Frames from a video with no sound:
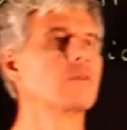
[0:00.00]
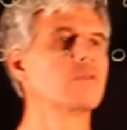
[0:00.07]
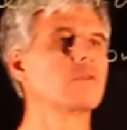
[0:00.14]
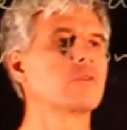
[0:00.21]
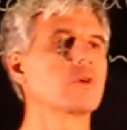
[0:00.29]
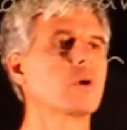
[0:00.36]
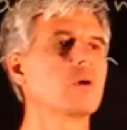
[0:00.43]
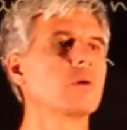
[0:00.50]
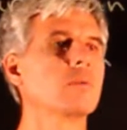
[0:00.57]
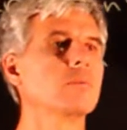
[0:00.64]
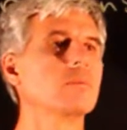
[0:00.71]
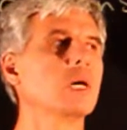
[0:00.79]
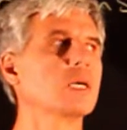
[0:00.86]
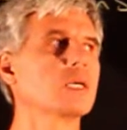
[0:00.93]

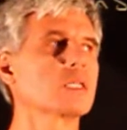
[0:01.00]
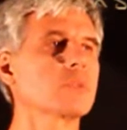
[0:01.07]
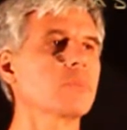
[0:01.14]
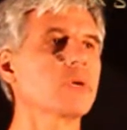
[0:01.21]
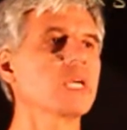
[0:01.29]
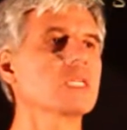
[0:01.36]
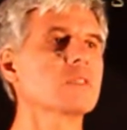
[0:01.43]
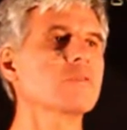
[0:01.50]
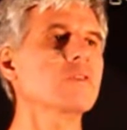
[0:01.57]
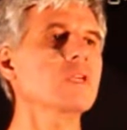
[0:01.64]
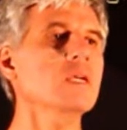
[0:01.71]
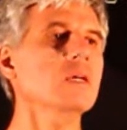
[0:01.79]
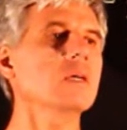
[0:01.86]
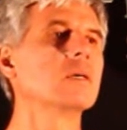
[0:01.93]
from space
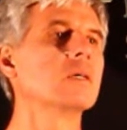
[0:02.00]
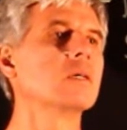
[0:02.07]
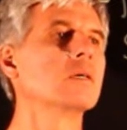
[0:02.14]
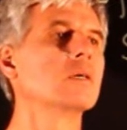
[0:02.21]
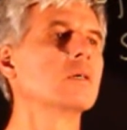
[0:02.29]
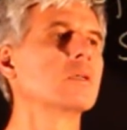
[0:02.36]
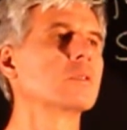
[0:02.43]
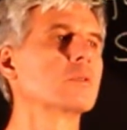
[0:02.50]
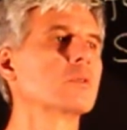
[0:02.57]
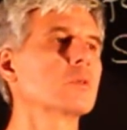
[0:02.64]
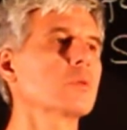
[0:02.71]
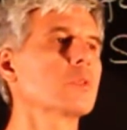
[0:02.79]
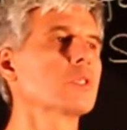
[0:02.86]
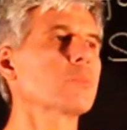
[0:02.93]
V
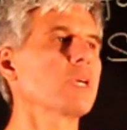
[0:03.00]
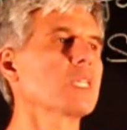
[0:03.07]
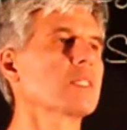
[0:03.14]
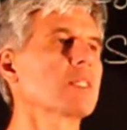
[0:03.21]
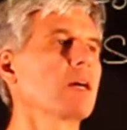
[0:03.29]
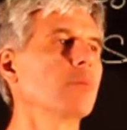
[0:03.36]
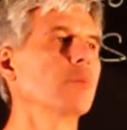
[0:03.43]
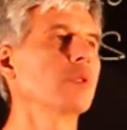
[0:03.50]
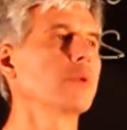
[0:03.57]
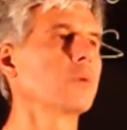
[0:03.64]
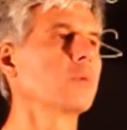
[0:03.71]
to the space W.